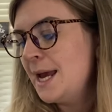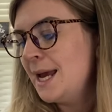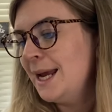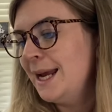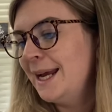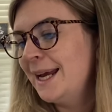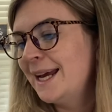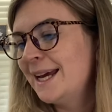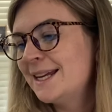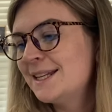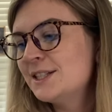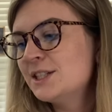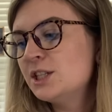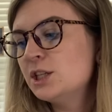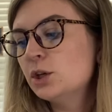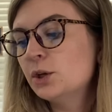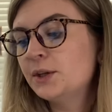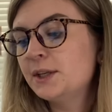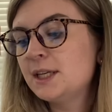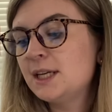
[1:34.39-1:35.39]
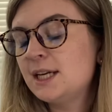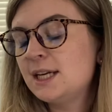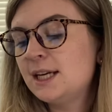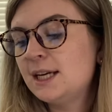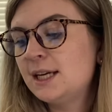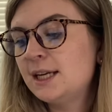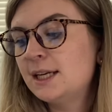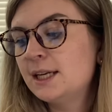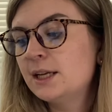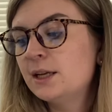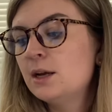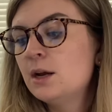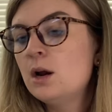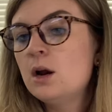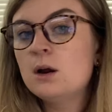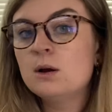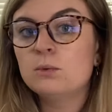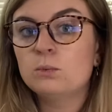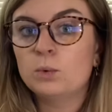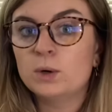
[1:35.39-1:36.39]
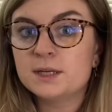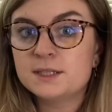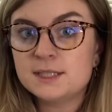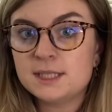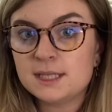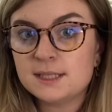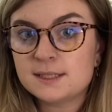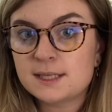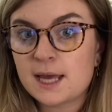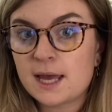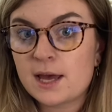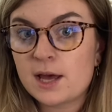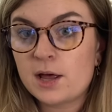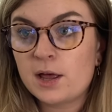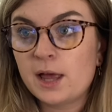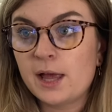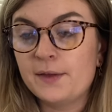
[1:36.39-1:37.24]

And you'll need one detail,